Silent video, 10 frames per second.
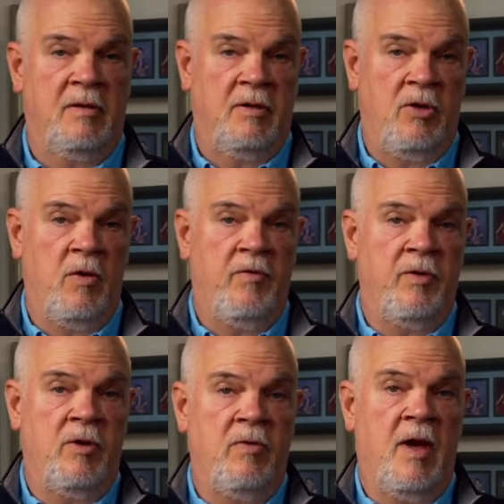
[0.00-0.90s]
Do you ever
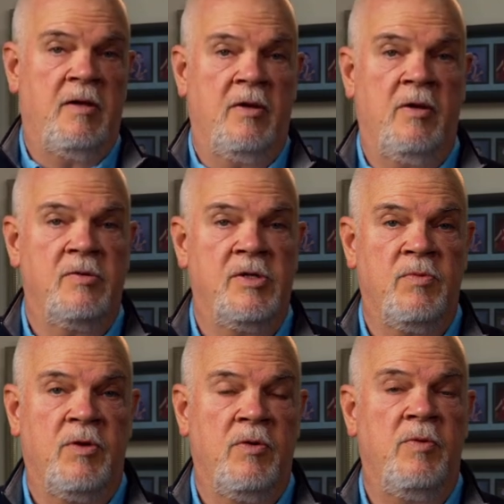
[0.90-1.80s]
do that to those
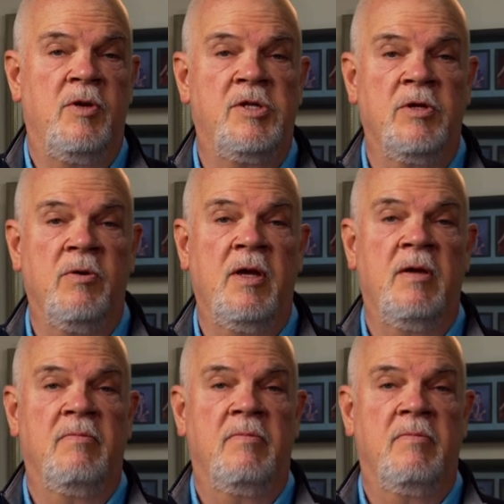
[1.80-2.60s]
with whom you disagree?